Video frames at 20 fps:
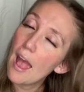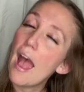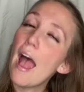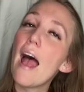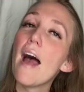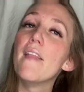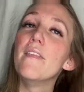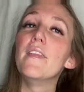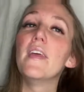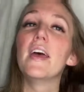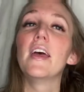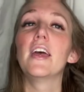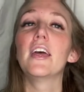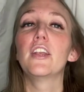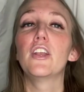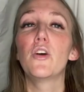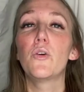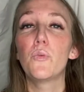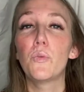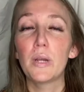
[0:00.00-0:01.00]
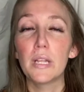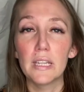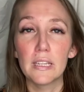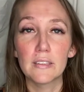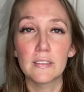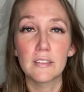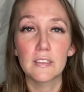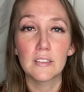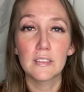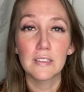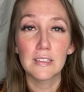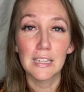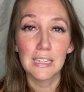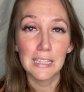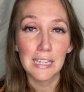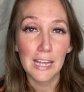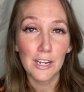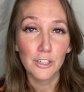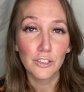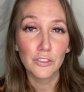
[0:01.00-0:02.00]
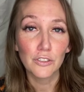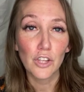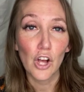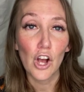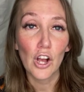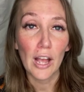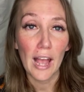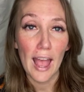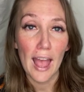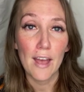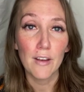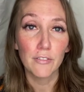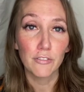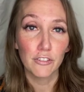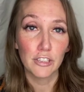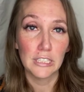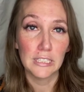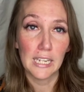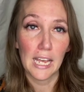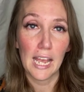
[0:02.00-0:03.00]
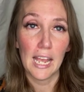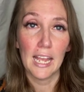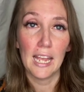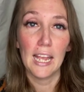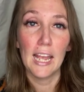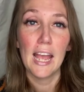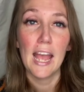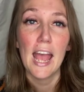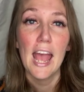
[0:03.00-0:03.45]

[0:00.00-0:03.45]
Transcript: And then we listen to the letter song every day.